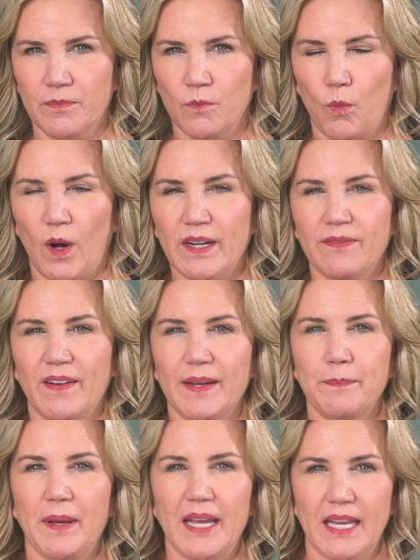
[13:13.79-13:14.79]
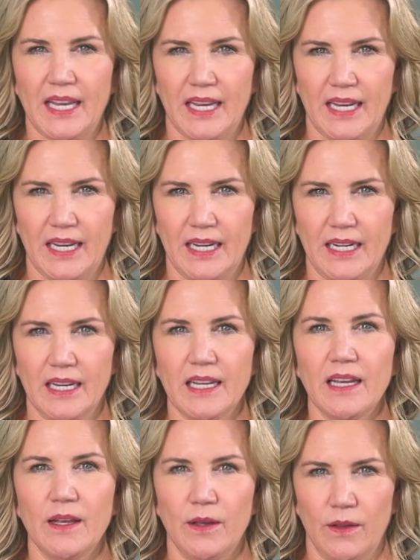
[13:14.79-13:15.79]
What if I paid
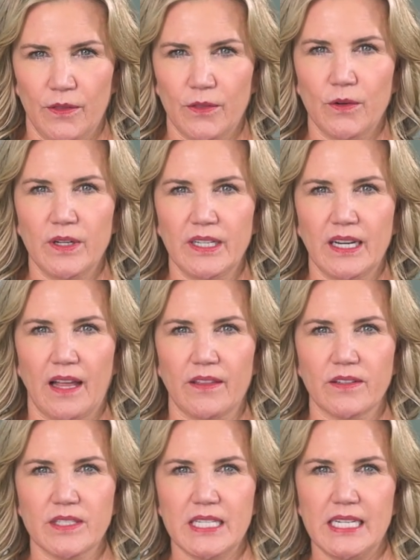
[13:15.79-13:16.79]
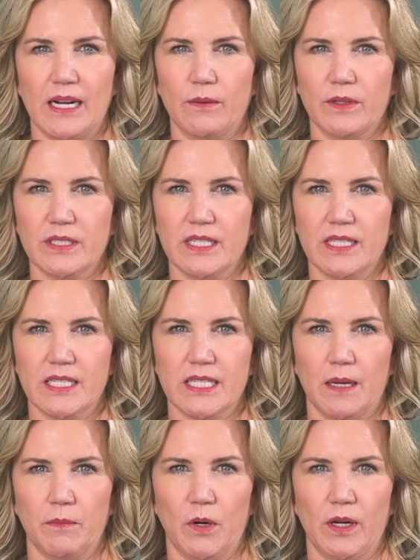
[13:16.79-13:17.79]
$30 an hour to
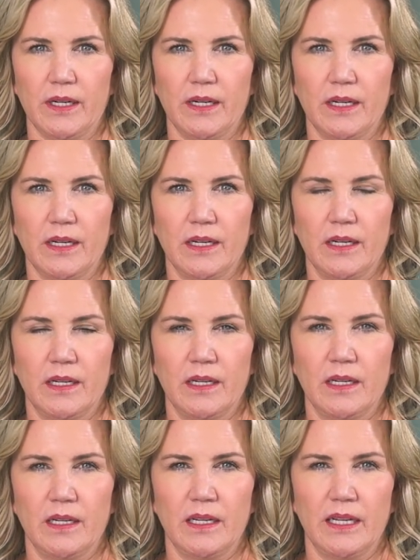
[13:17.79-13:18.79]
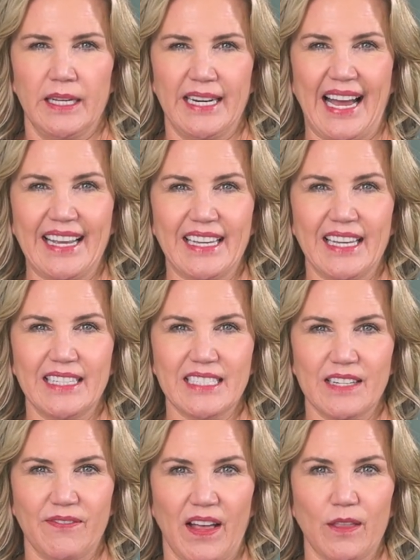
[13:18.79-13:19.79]
someone and I could
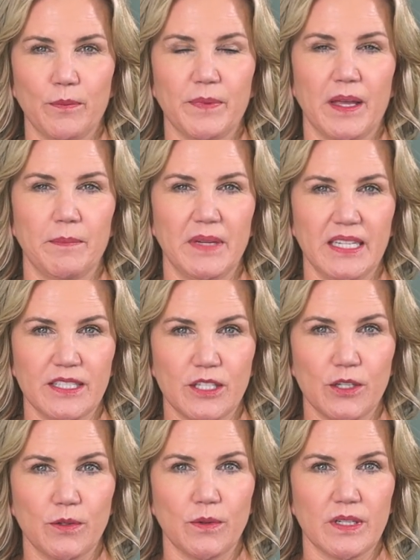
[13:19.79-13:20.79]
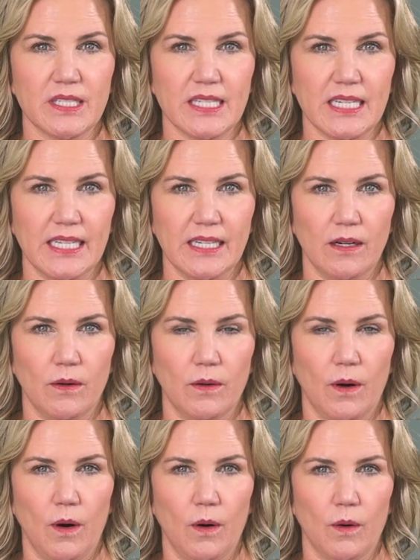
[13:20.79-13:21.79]
develop them into a
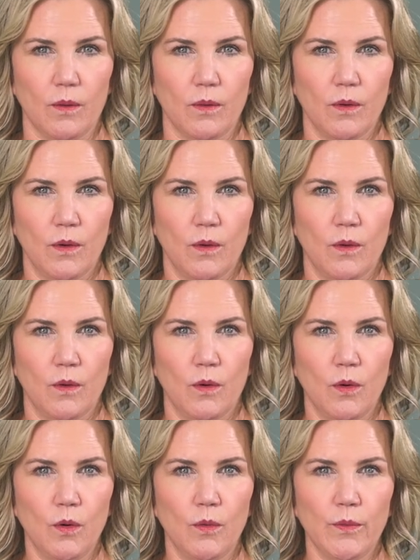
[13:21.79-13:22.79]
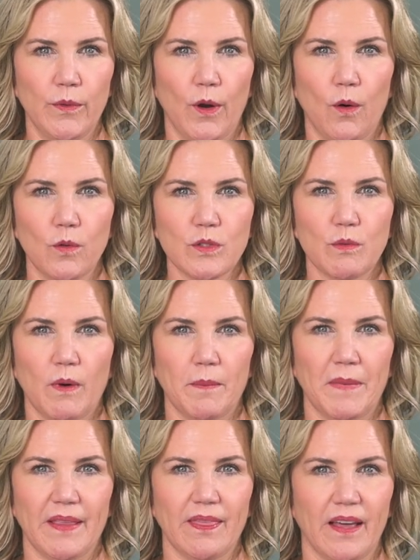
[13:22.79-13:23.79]
COO who knows what
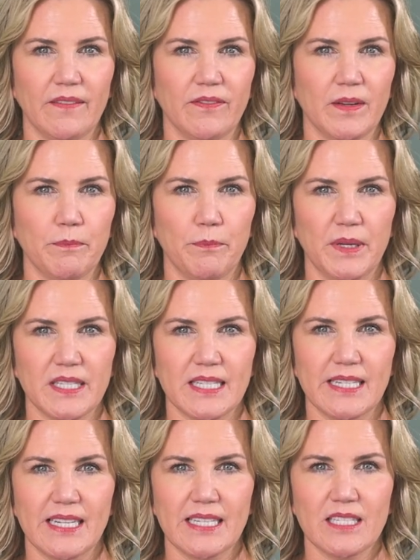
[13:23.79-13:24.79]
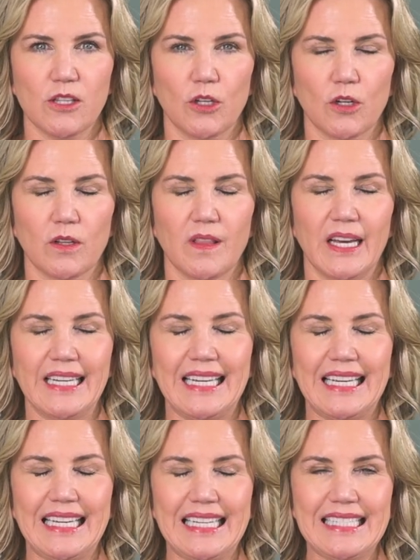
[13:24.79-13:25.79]
my life and business look like
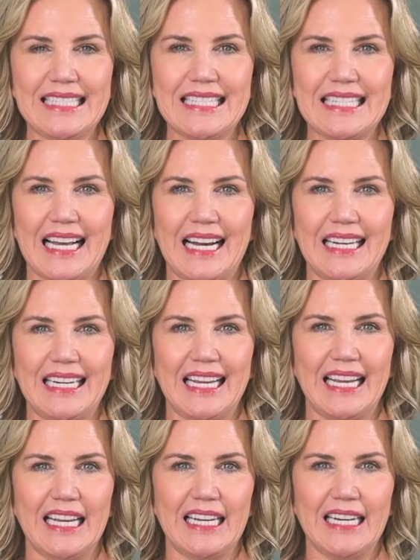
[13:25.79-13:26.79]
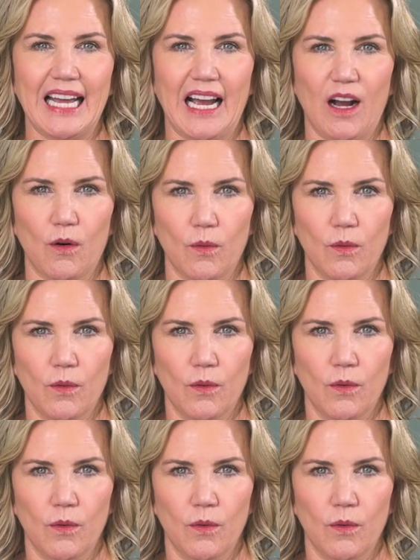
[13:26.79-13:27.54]
inside and out?